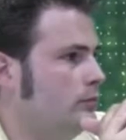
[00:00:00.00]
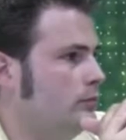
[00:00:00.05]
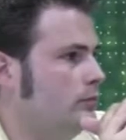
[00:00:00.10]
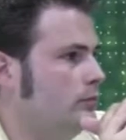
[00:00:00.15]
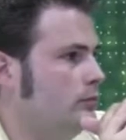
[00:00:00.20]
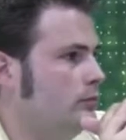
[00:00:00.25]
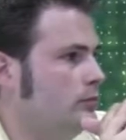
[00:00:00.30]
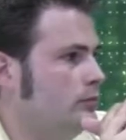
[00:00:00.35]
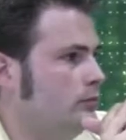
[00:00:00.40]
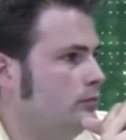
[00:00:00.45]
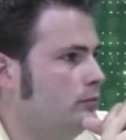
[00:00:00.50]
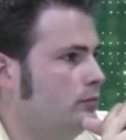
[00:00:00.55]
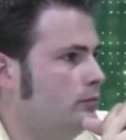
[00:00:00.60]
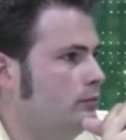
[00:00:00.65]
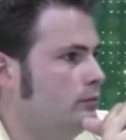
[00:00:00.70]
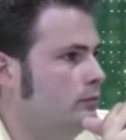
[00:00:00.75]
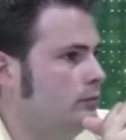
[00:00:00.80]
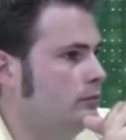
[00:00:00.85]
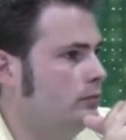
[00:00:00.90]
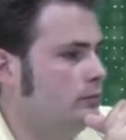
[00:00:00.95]

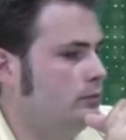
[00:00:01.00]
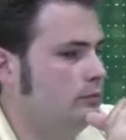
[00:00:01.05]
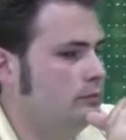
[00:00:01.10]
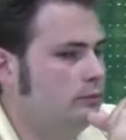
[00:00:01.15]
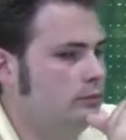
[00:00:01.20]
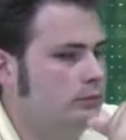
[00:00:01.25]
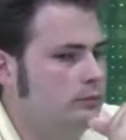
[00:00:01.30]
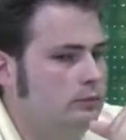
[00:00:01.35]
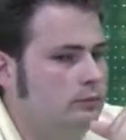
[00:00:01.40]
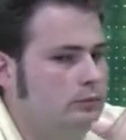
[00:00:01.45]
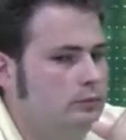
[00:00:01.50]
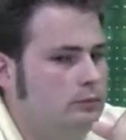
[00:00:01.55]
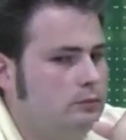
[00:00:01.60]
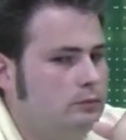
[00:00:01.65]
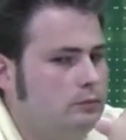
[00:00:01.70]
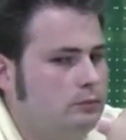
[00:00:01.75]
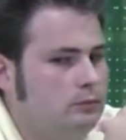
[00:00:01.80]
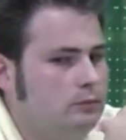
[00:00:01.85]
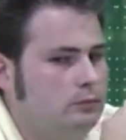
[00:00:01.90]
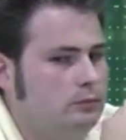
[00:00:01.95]

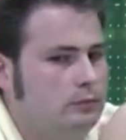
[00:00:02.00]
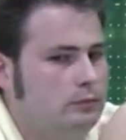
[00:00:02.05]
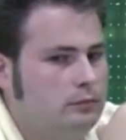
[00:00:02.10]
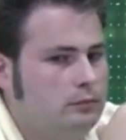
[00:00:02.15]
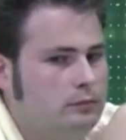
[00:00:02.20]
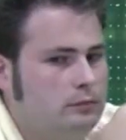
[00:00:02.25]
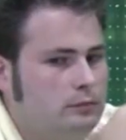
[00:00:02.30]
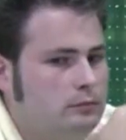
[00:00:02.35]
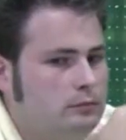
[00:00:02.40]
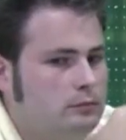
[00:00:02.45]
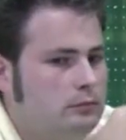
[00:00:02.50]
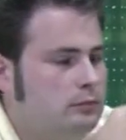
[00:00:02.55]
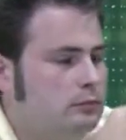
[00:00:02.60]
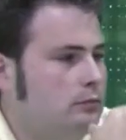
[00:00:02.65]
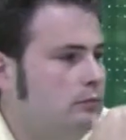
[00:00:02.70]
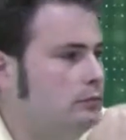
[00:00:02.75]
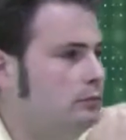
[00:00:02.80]
(silent)